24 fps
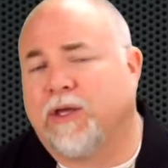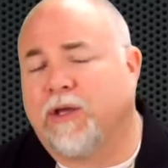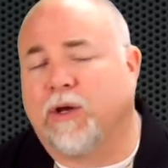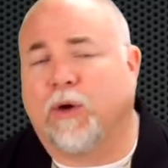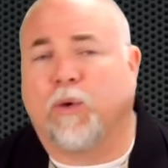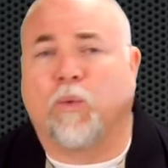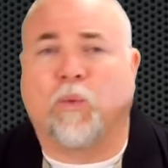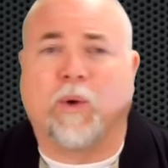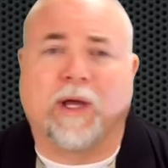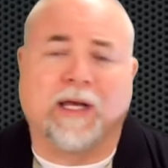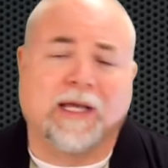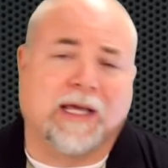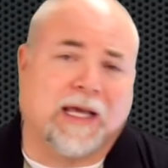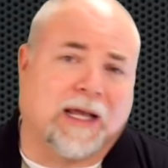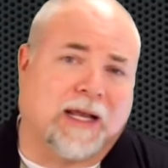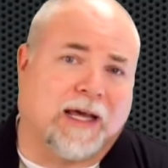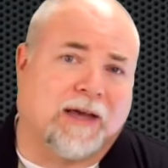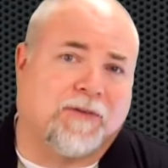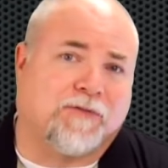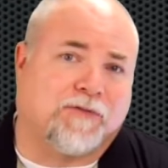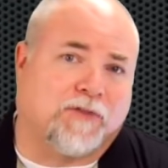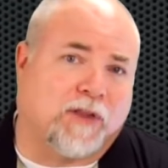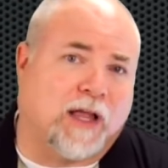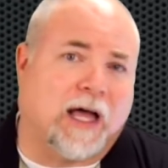you know, when can
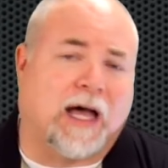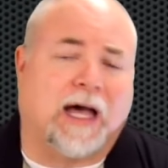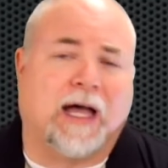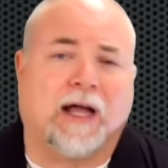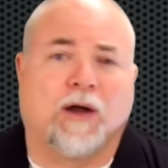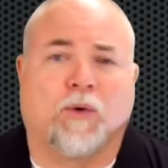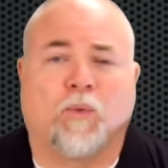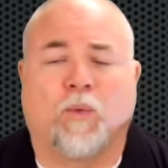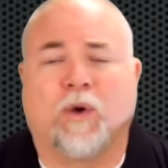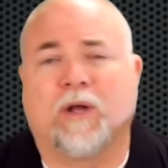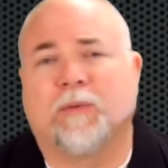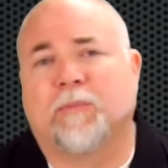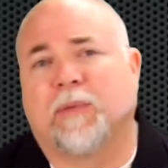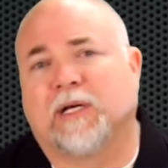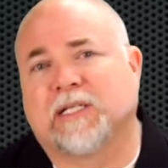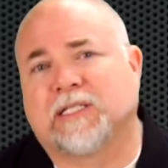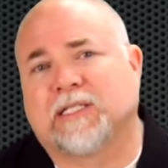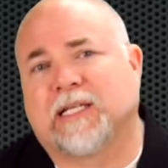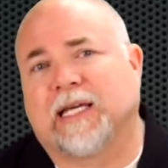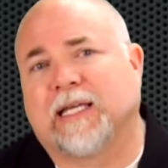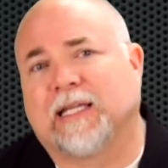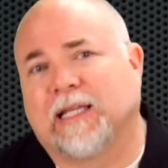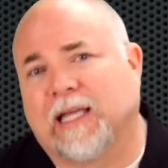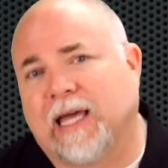I fly or when
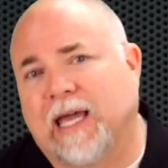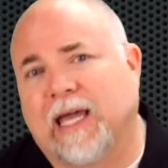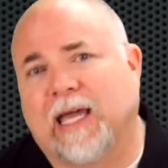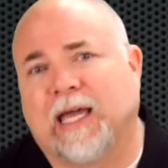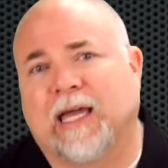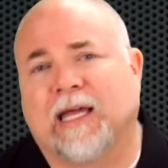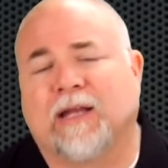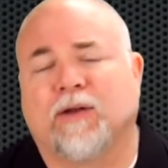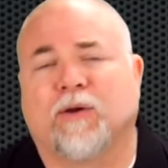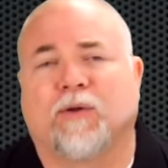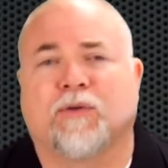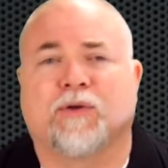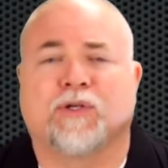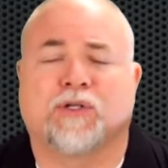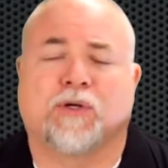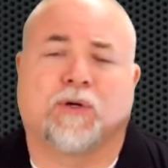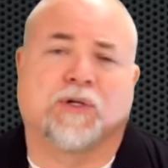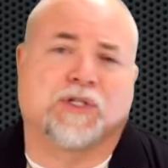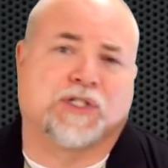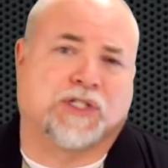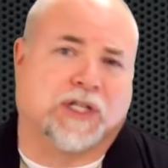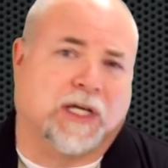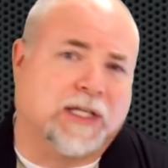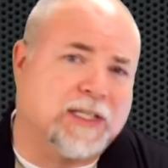must I land
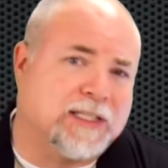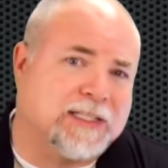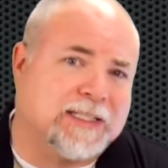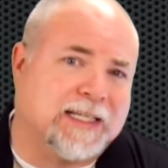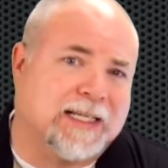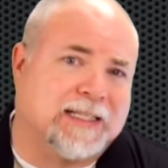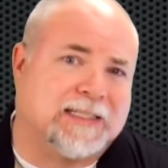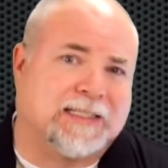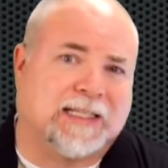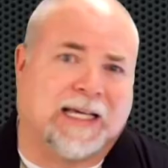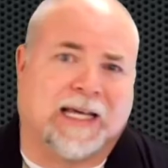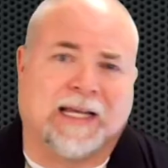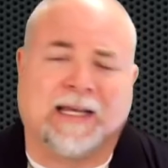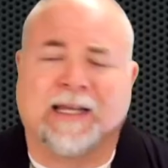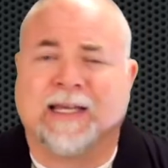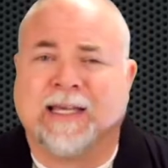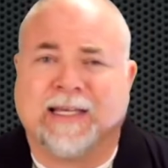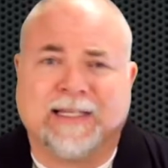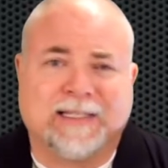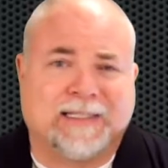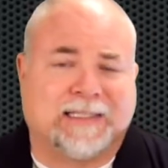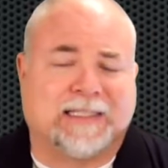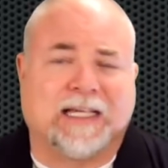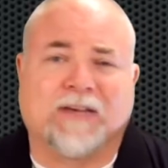or sunsets at
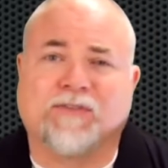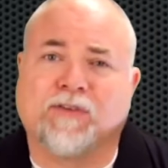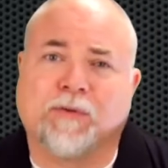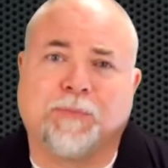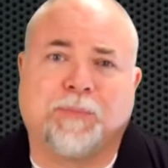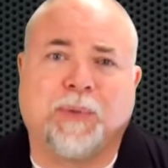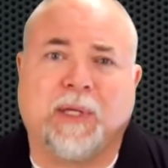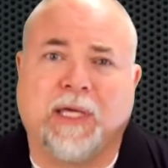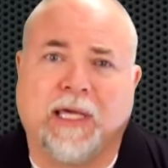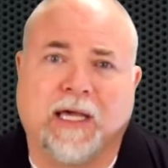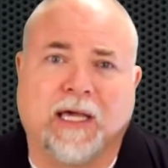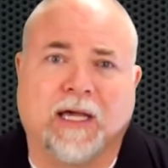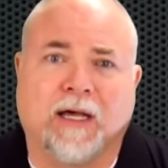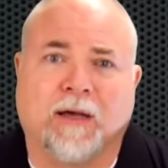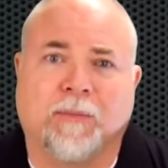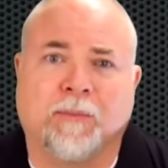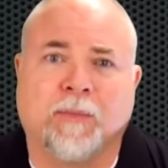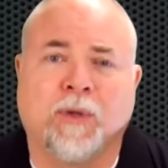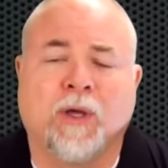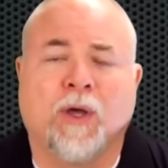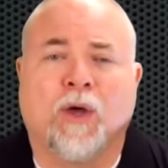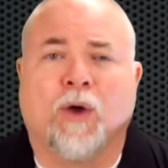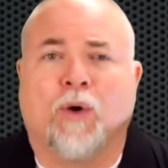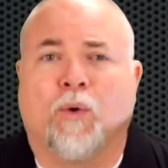7
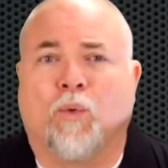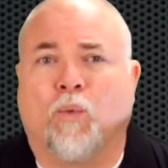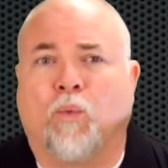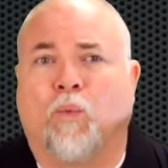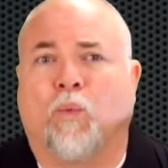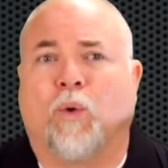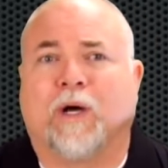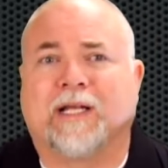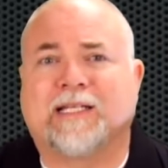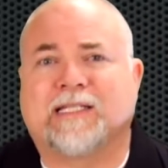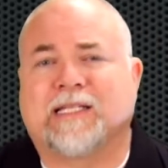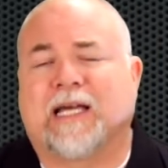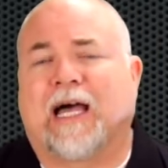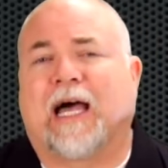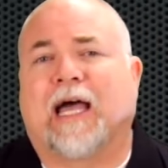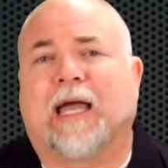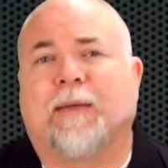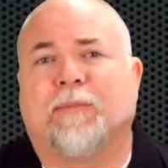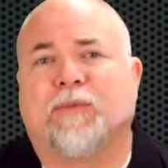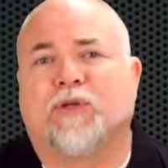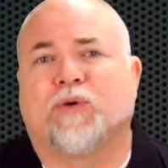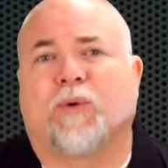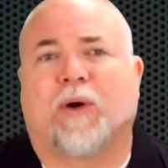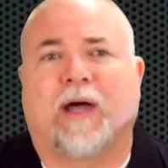p.m., what
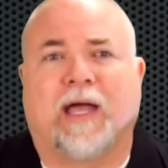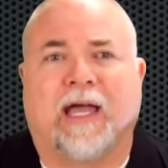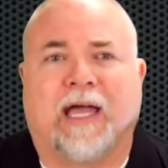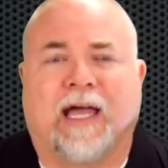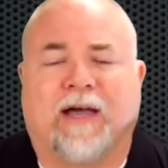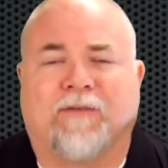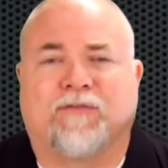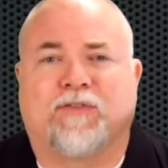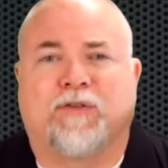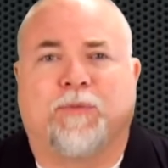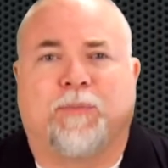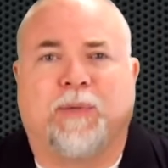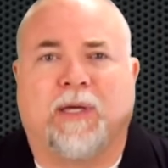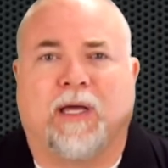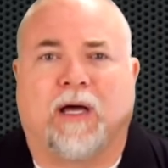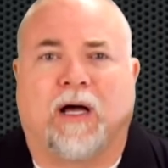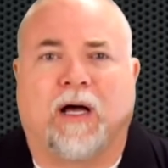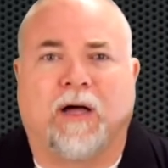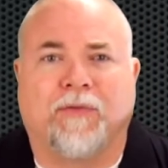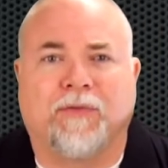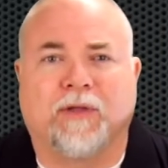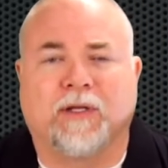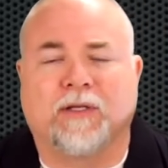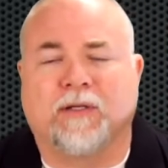time do I have to be
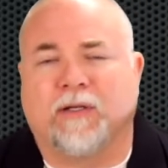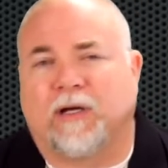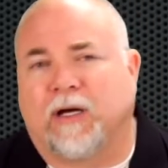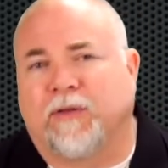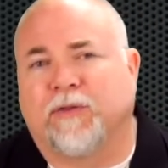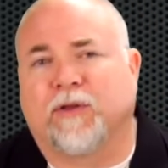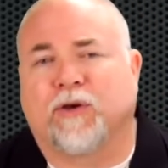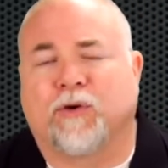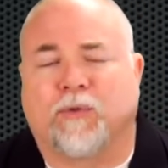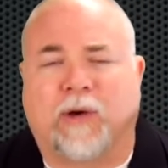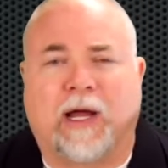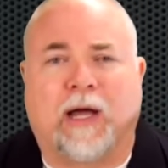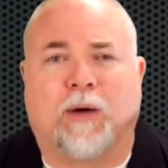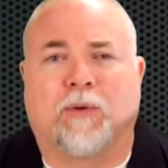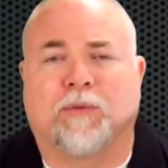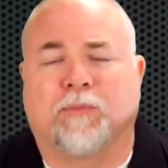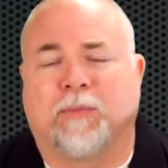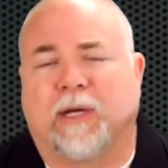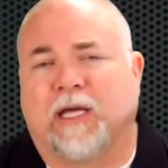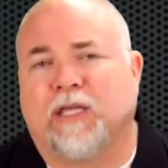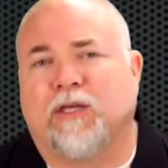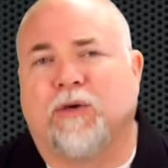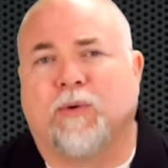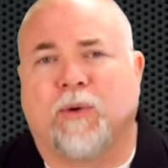on the ground with
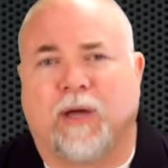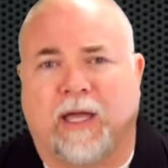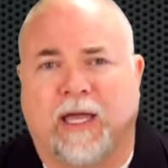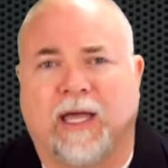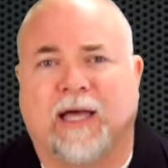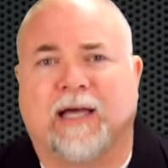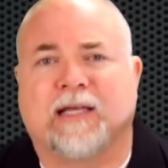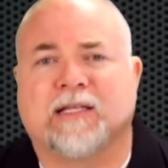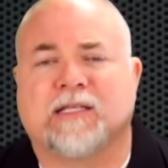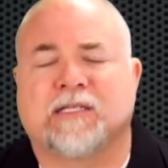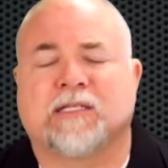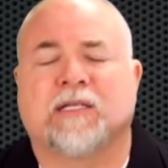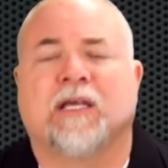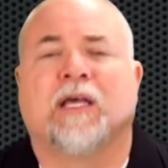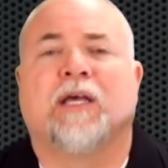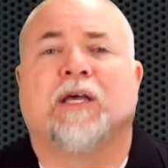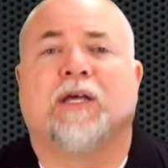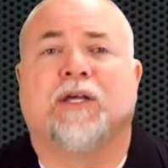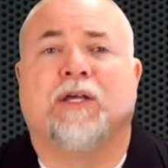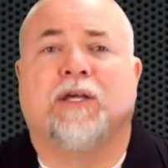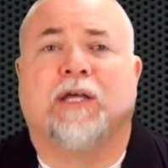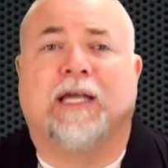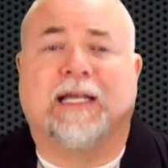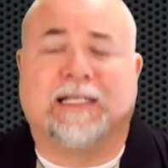my UAS?
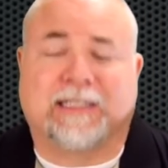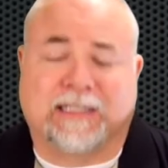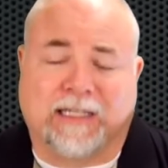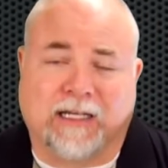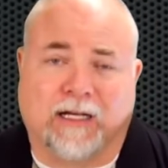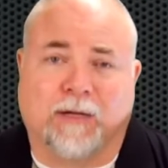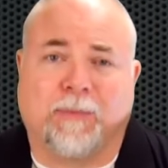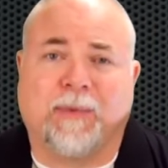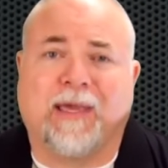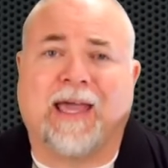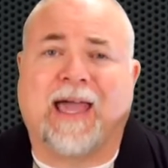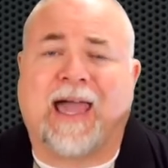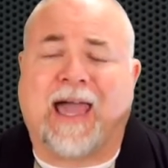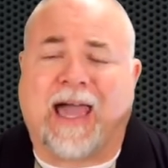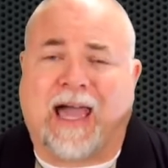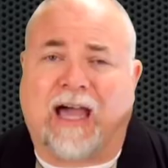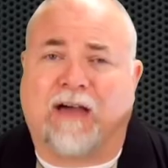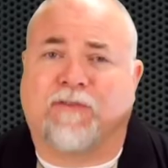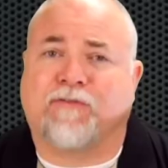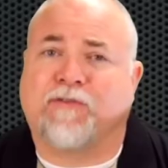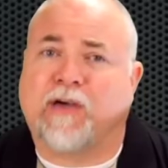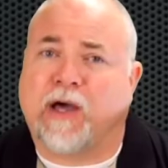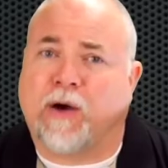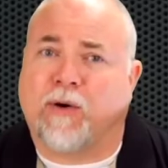It's going to be
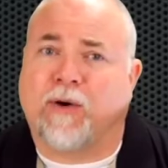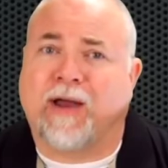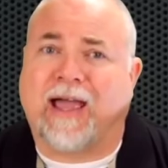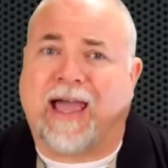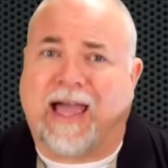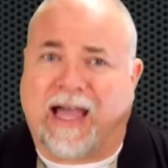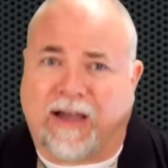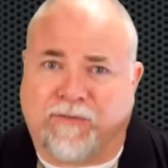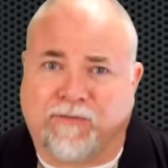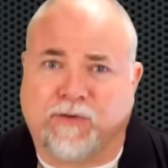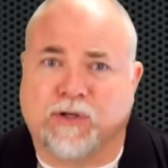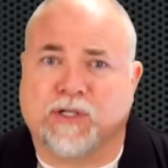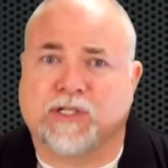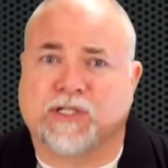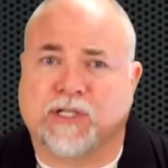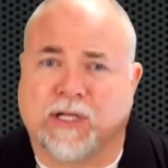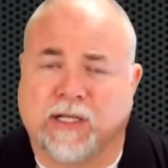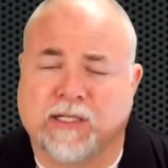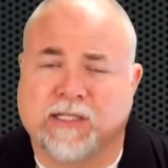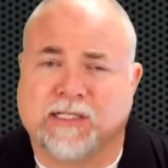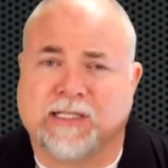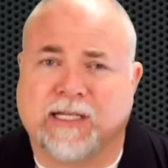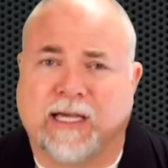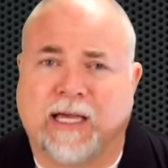1/2 hour after
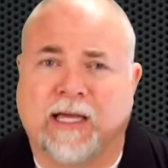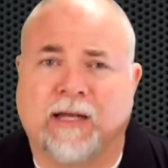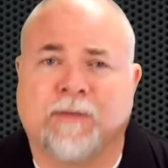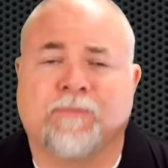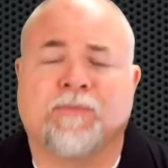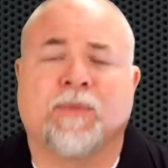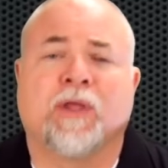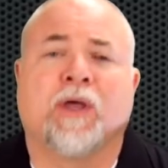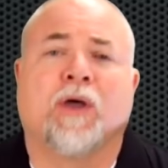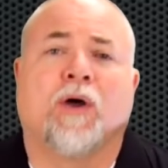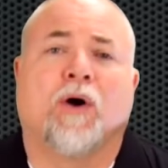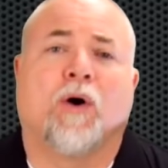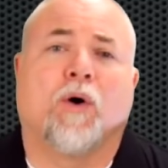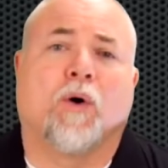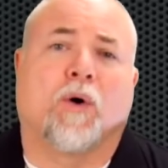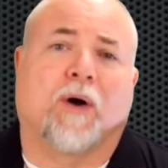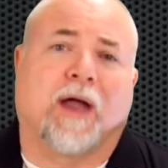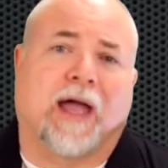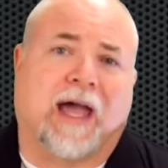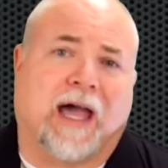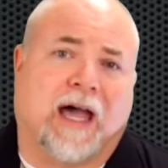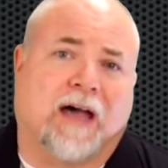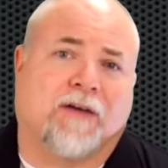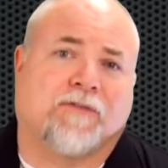sunset or
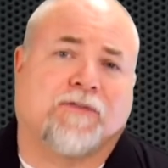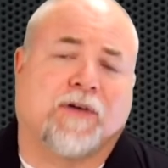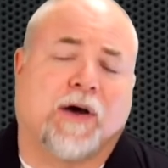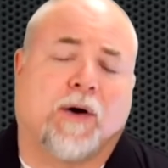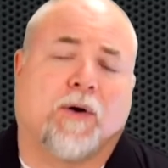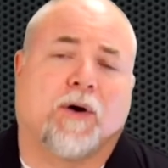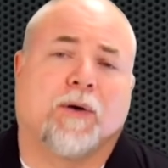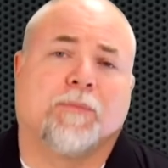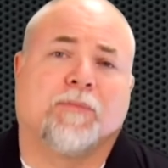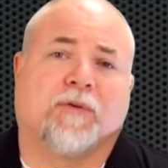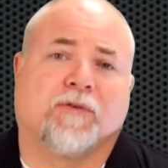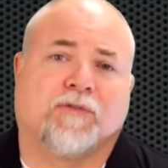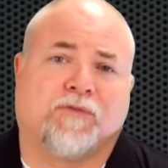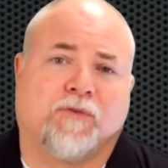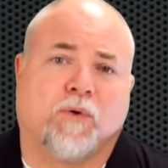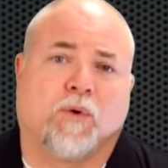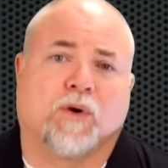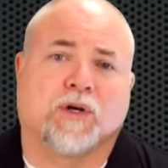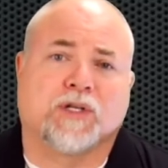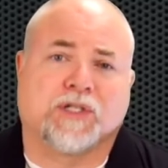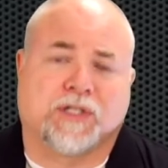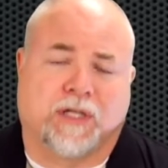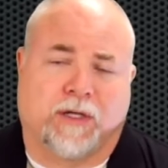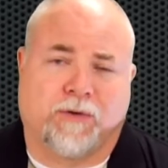1/2 hour
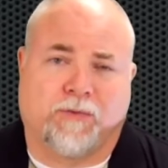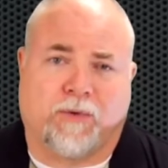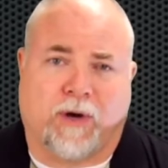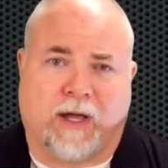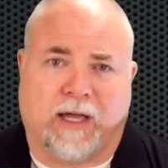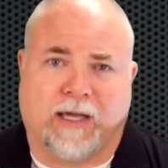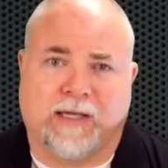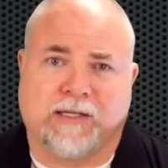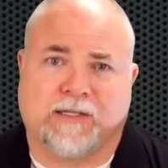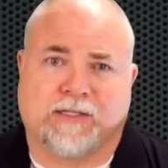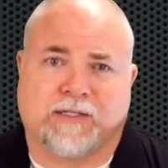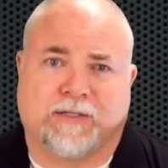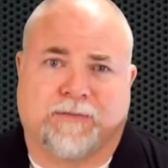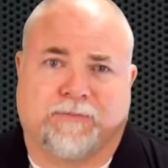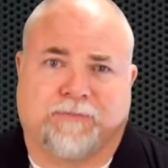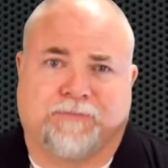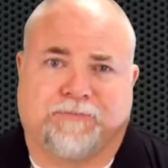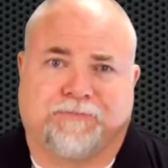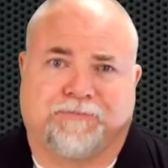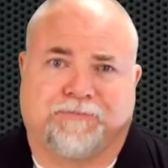before sunrise.